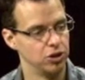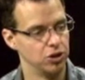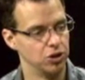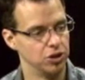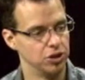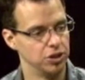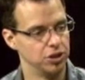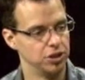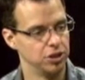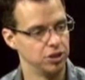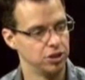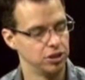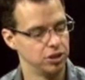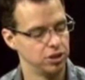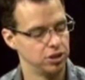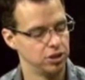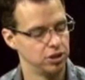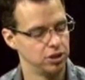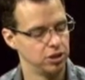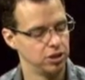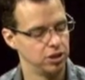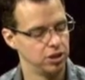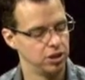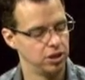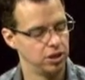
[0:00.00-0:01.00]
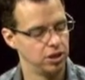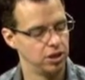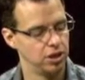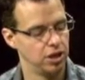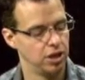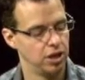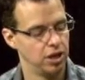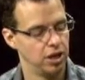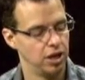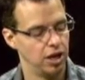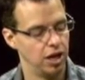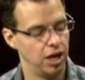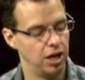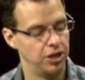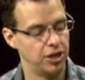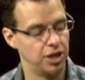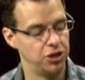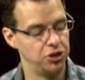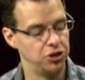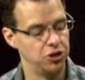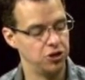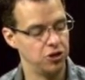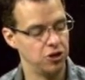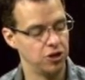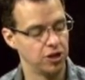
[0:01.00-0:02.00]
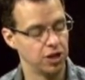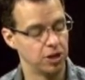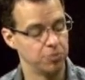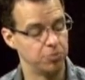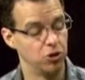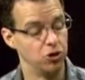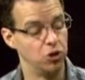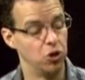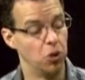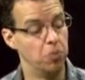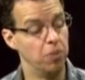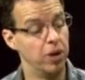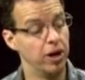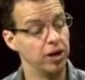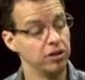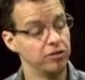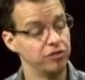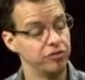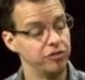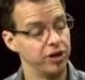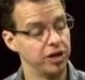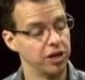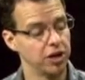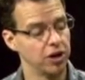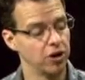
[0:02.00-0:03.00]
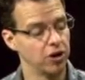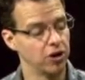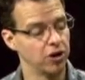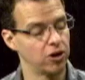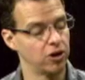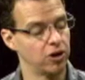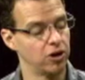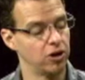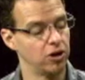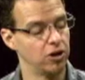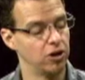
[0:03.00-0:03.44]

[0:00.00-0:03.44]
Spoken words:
Good. And then you're going to put your middle finger